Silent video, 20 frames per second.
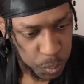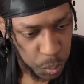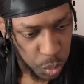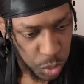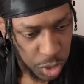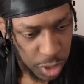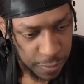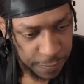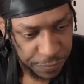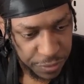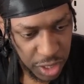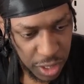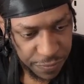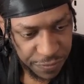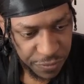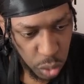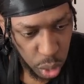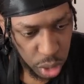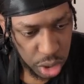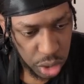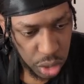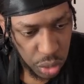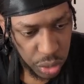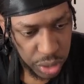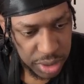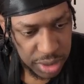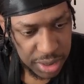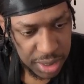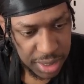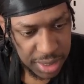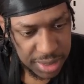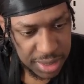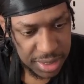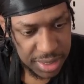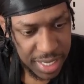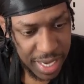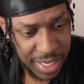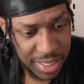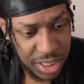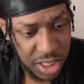Flip 4 coins. This
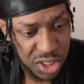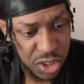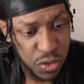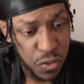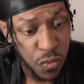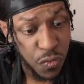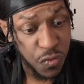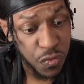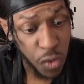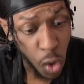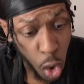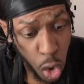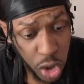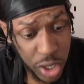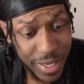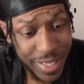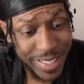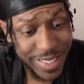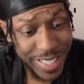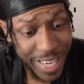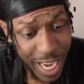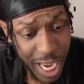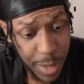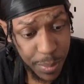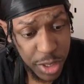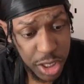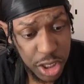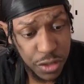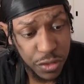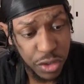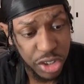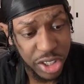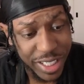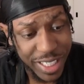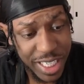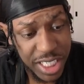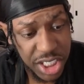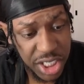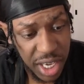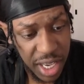attack does 40 damage for
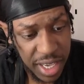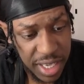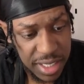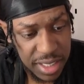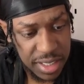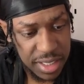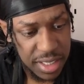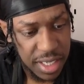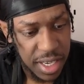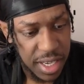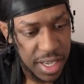each heads.